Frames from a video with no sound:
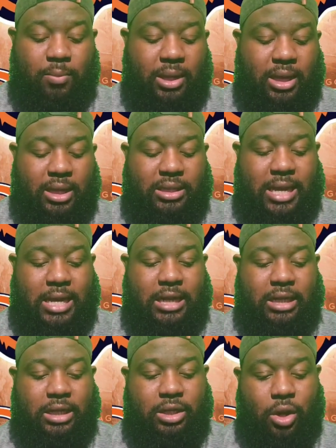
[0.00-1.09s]
Because I
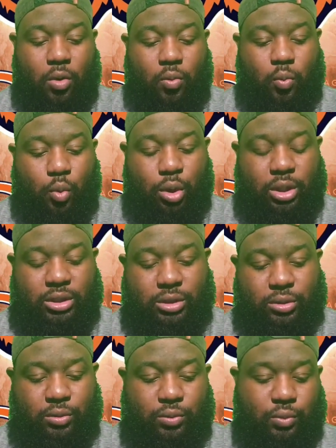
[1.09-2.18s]
don't want
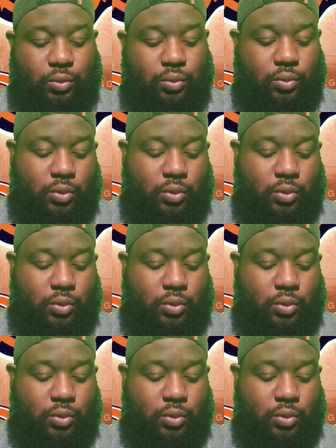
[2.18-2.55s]
to.